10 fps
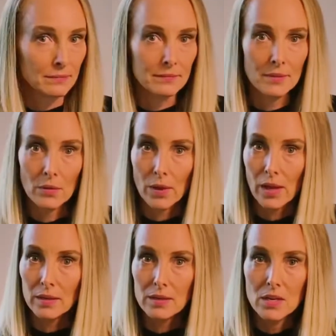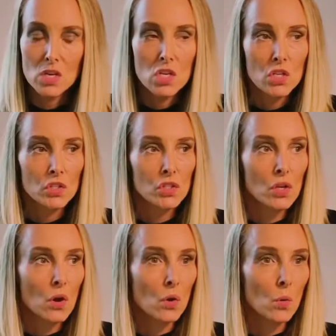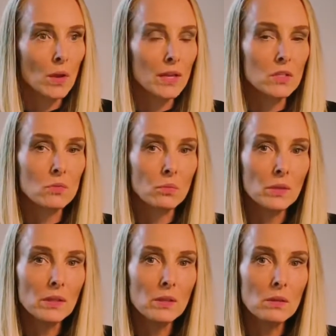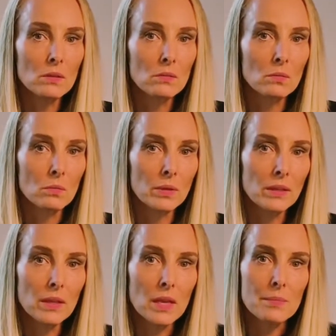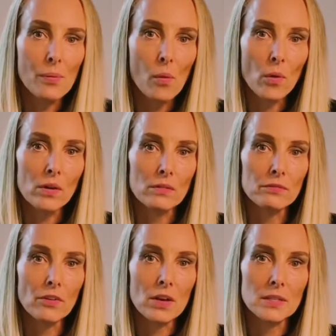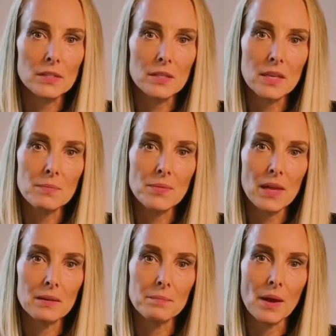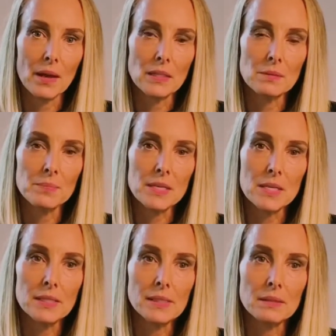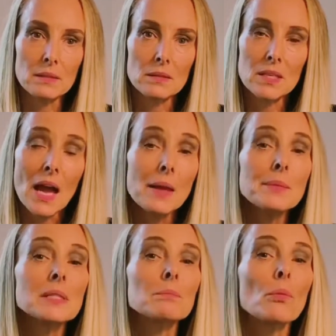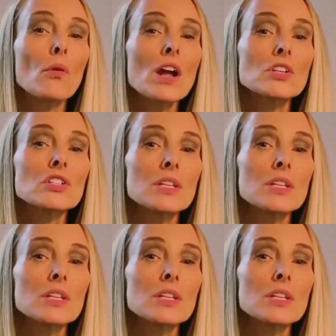okay? So it's really, really important for us to keep that in mind, because time is precious.